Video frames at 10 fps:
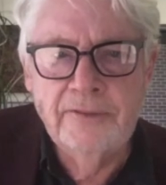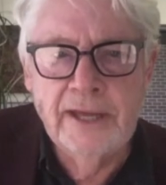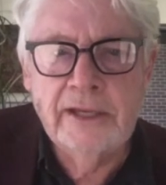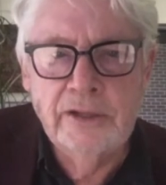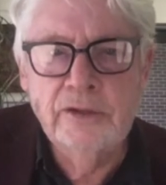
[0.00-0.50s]

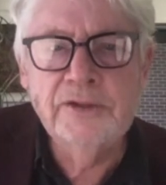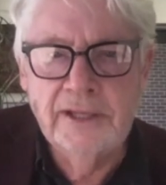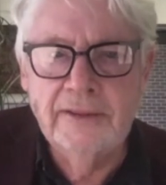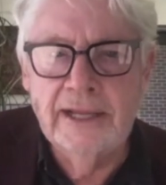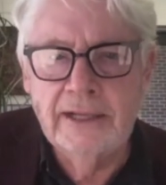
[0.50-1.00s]
they're
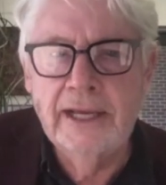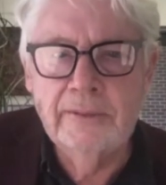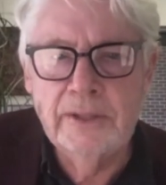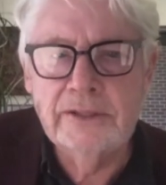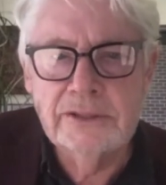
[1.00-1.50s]
using that
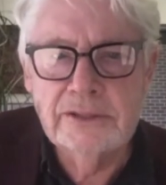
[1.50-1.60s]
language.